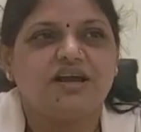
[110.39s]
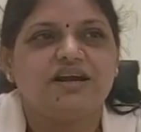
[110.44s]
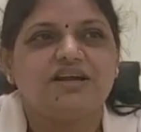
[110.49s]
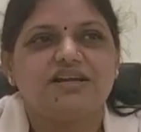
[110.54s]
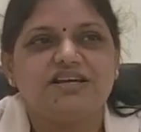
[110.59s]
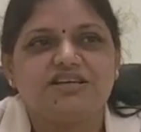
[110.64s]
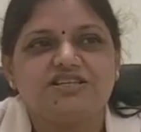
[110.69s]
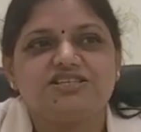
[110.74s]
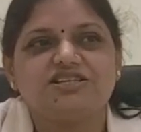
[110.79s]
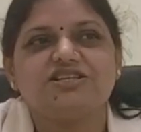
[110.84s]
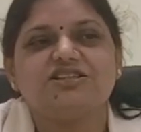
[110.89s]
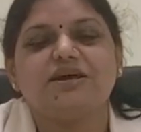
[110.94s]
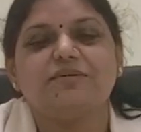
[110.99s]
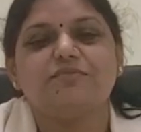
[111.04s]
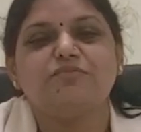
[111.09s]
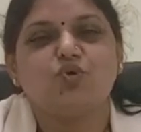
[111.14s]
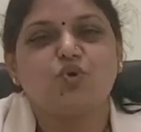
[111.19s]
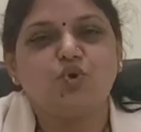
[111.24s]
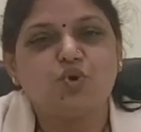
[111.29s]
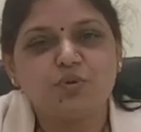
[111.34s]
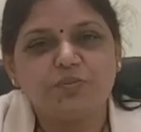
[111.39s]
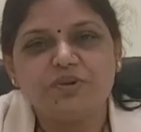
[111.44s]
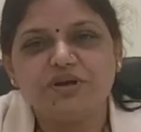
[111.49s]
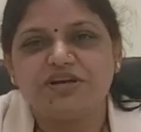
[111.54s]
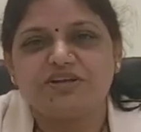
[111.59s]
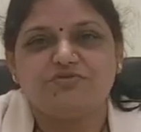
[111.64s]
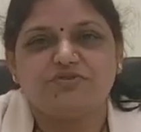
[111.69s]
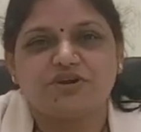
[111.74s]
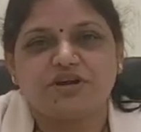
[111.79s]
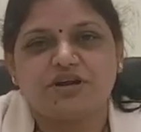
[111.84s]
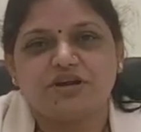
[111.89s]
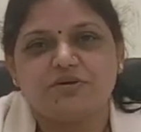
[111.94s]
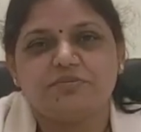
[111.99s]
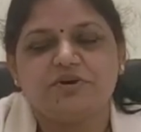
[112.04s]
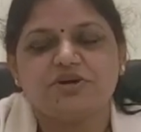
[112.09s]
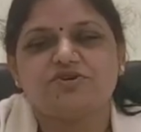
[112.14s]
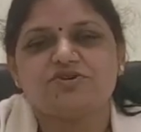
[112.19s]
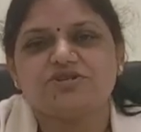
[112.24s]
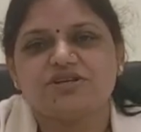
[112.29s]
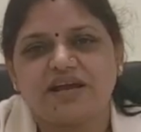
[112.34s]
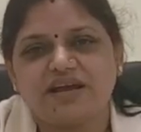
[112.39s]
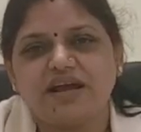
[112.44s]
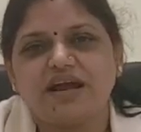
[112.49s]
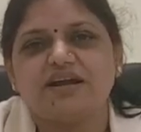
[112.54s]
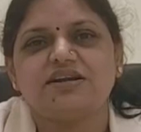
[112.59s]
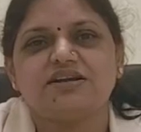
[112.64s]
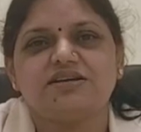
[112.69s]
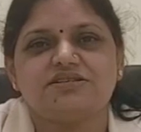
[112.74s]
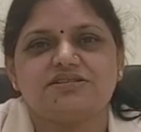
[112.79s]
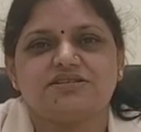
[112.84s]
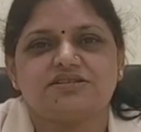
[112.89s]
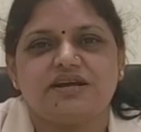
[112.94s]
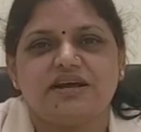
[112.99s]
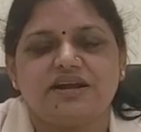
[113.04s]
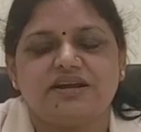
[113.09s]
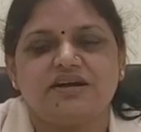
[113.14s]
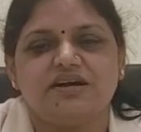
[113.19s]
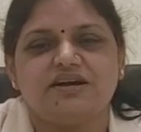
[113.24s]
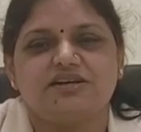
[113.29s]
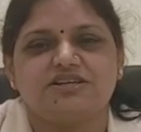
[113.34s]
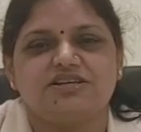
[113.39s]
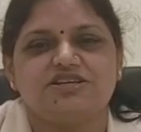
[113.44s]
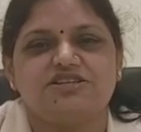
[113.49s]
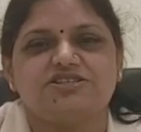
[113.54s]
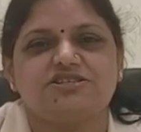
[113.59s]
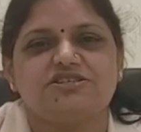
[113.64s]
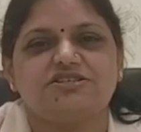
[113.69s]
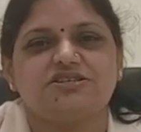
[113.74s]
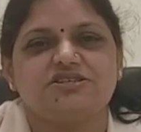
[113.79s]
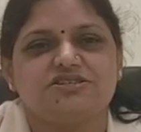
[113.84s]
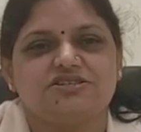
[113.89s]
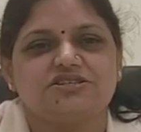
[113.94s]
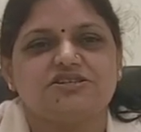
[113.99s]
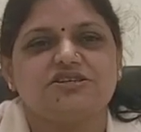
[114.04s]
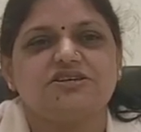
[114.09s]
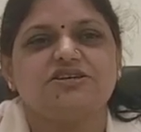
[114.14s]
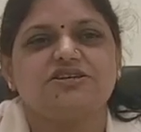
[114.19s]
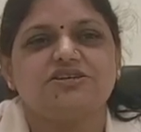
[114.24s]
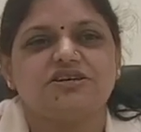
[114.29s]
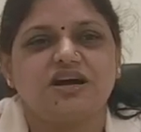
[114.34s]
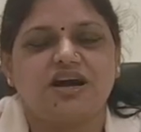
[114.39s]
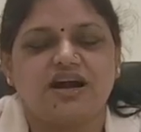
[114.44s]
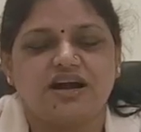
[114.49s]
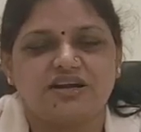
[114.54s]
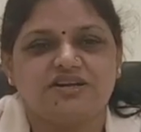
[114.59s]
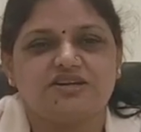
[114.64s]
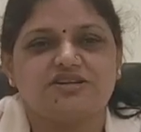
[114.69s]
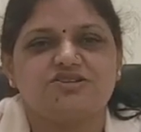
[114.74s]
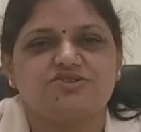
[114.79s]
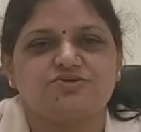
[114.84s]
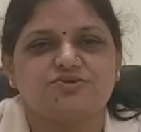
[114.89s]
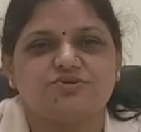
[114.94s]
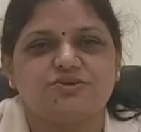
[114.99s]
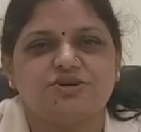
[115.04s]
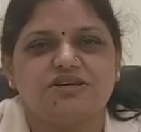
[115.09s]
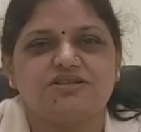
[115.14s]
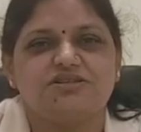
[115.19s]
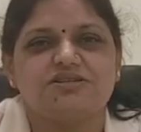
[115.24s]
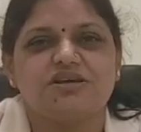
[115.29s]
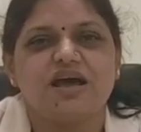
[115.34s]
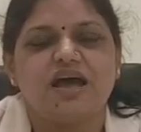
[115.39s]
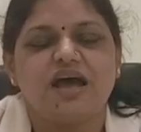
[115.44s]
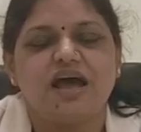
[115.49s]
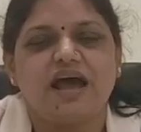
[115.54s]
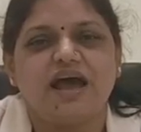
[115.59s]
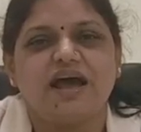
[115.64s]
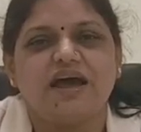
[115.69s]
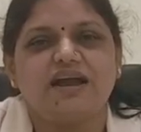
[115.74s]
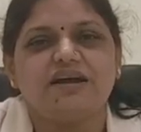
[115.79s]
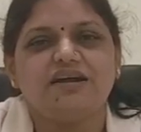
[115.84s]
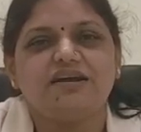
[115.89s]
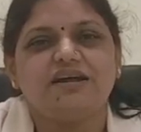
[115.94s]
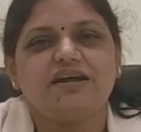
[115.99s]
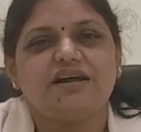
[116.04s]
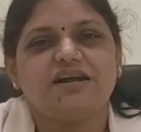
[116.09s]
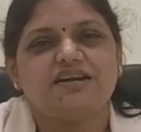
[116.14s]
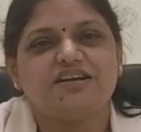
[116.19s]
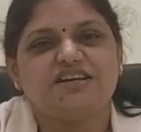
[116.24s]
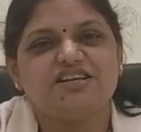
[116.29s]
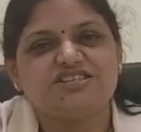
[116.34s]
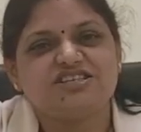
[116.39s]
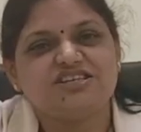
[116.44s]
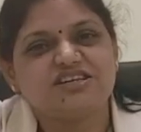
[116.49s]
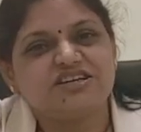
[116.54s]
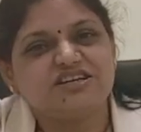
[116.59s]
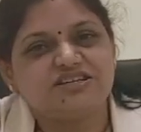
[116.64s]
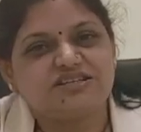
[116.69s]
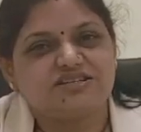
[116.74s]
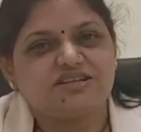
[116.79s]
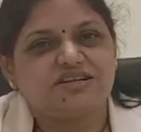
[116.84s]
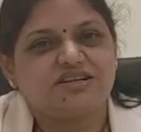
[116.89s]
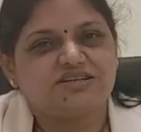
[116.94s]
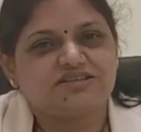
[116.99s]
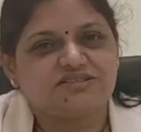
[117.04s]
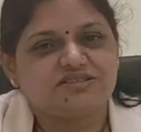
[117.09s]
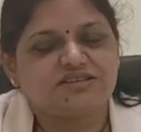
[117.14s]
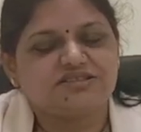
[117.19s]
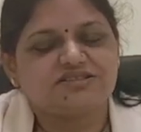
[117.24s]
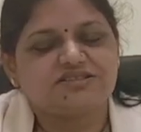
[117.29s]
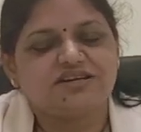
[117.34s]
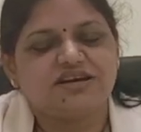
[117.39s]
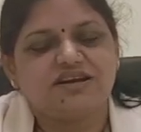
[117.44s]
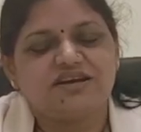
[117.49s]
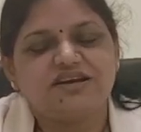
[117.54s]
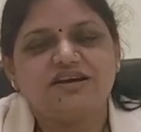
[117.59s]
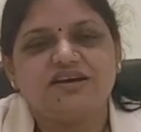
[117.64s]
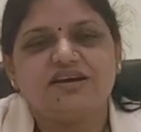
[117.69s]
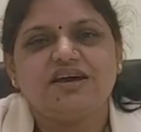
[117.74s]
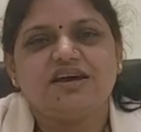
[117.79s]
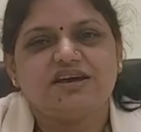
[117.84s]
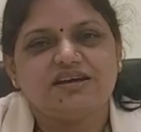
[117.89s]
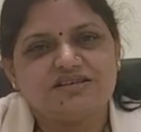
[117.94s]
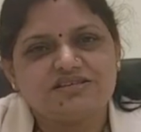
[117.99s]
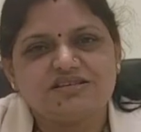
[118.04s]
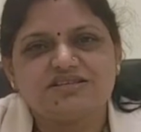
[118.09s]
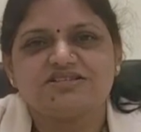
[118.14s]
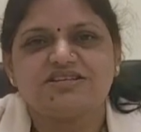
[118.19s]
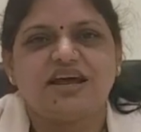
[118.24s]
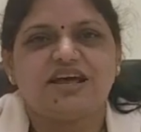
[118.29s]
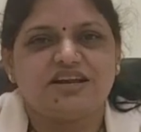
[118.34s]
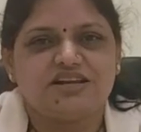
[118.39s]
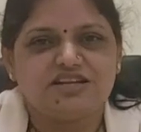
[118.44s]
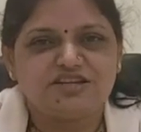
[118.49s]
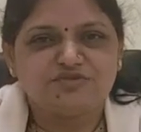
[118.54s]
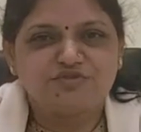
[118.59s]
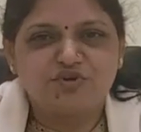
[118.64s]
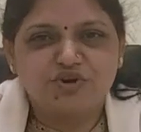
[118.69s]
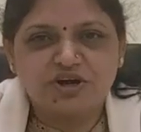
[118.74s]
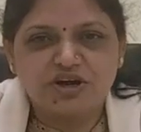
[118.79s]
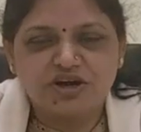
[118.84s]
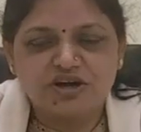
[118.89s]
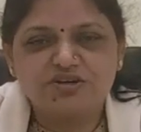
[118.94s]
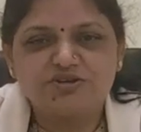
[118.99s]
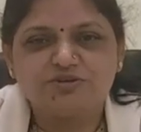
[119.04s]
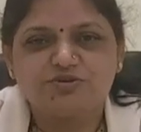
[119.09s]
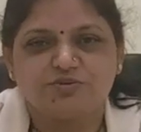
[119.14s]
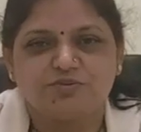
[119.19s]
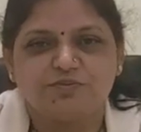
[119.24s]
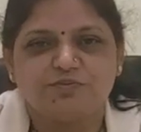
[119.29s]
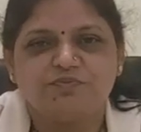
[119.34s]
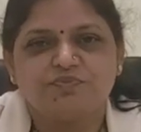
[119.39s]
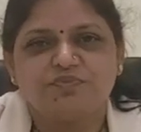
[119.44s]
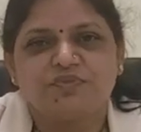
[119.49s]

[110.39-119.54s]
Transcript: Teaching them would be difficult, because I understand a teacher teaching 100 students and teaching a dyslexic child is a challenge for her too.